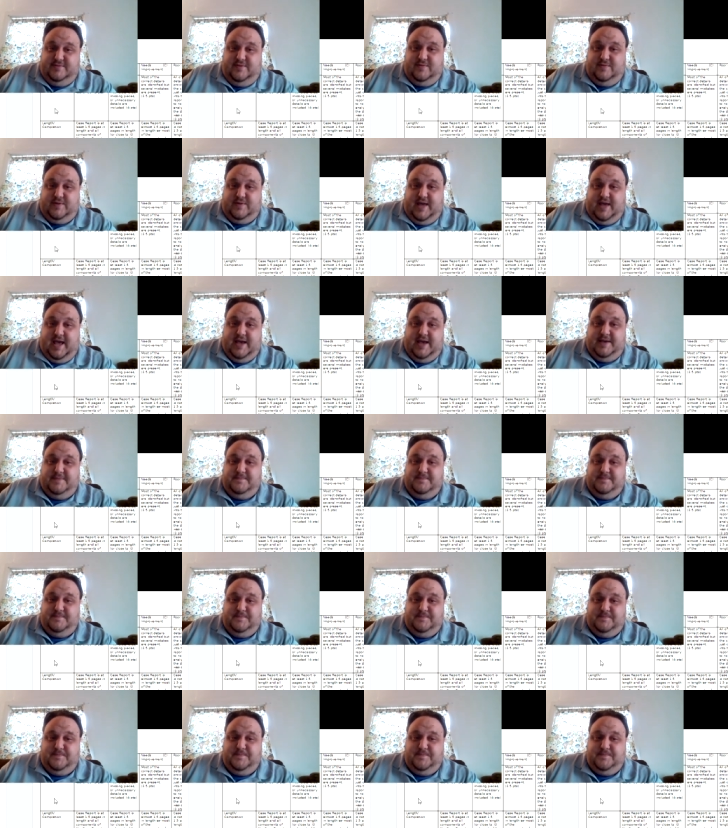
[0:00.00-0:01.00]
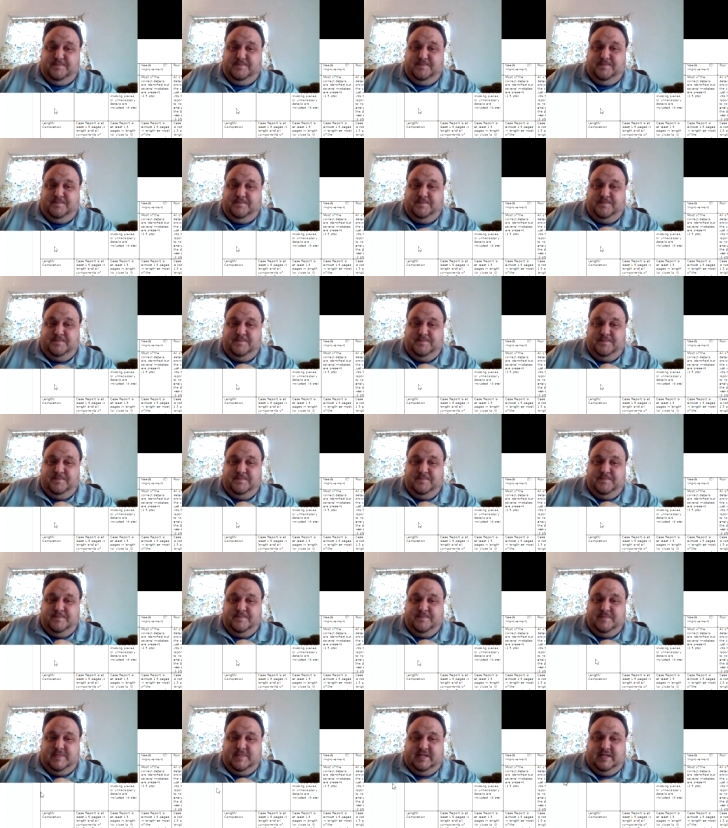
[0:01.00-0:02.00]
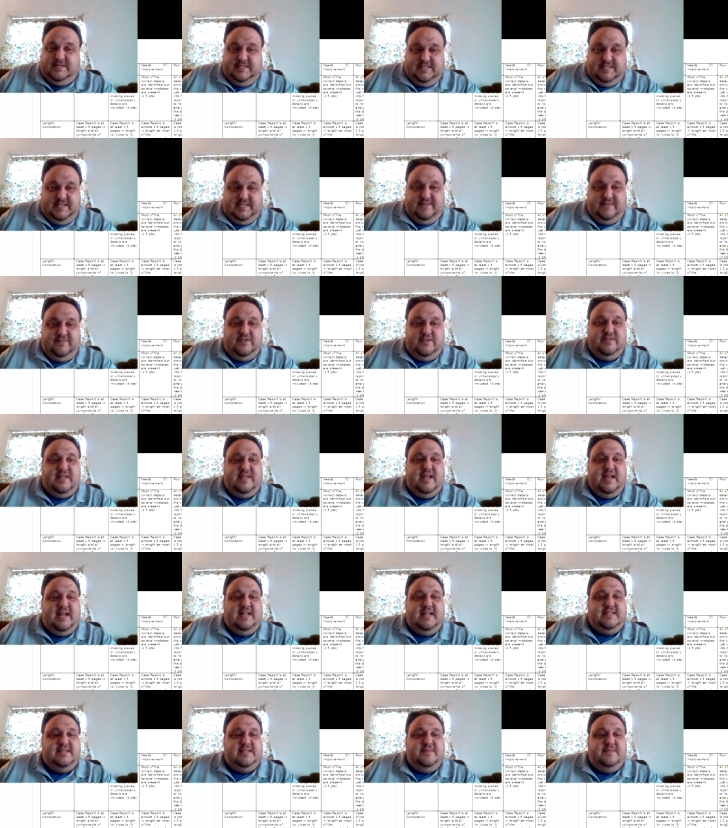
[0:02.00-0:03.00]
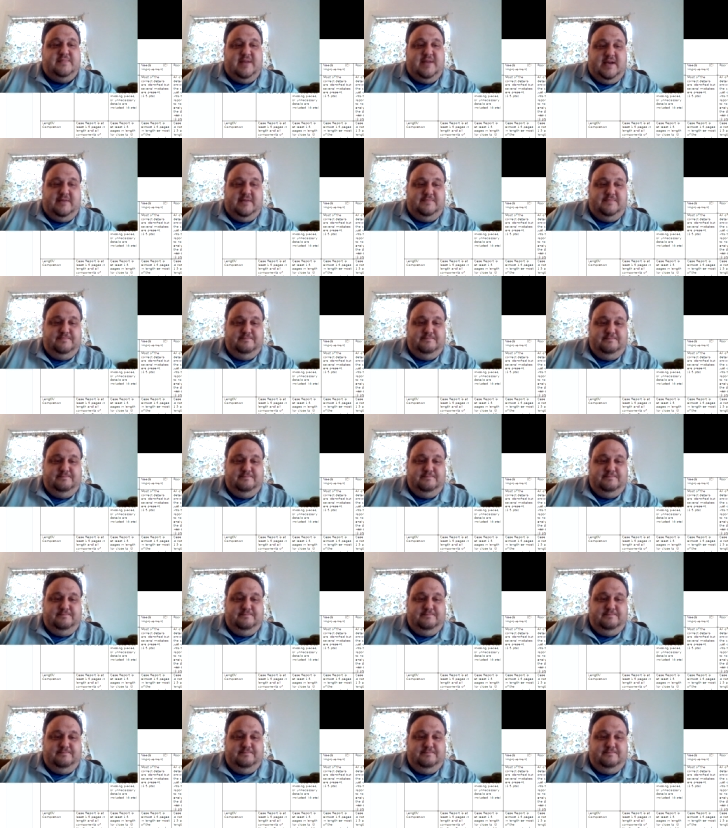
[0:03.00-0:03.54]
okay? Just giving you that heads up now.